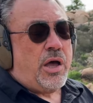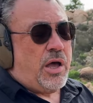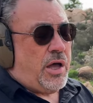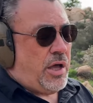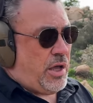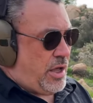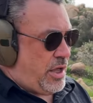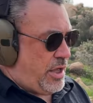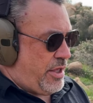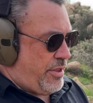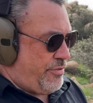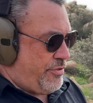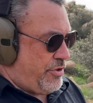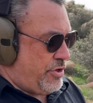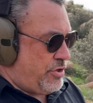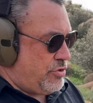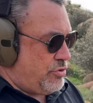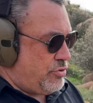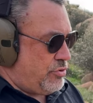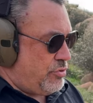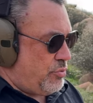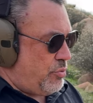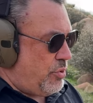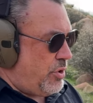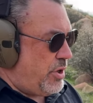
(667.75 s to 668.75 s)
The
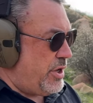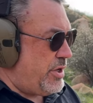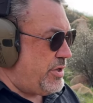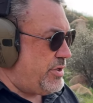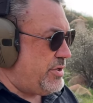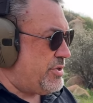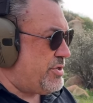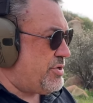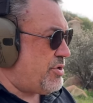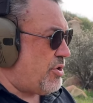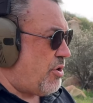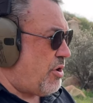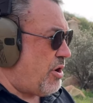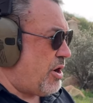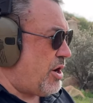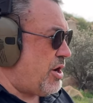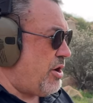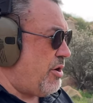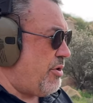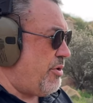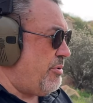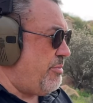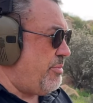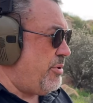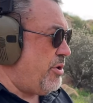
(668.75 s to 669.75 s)
new ones are
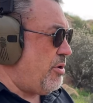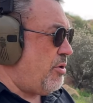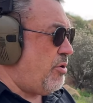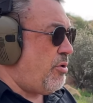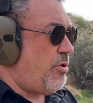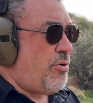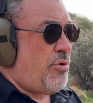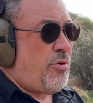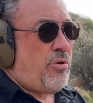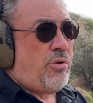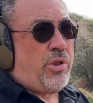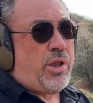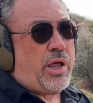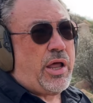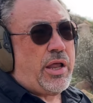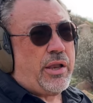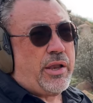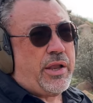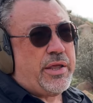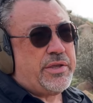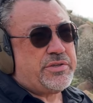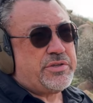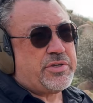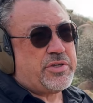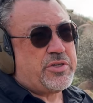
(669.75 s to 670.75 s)
going to be a whole lot
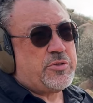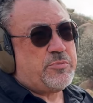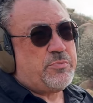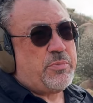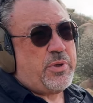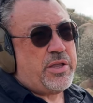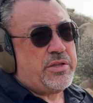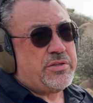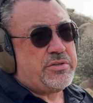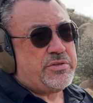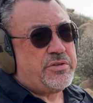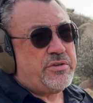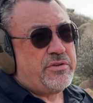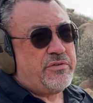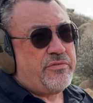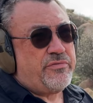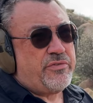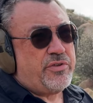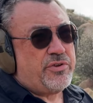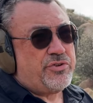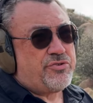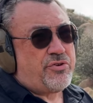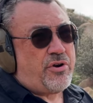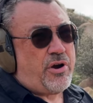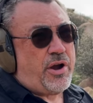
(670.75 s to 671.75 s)
less expensive
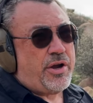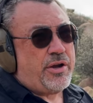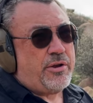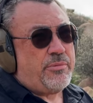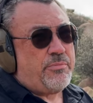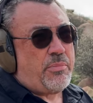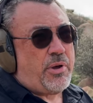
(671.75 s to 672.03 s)
than trying to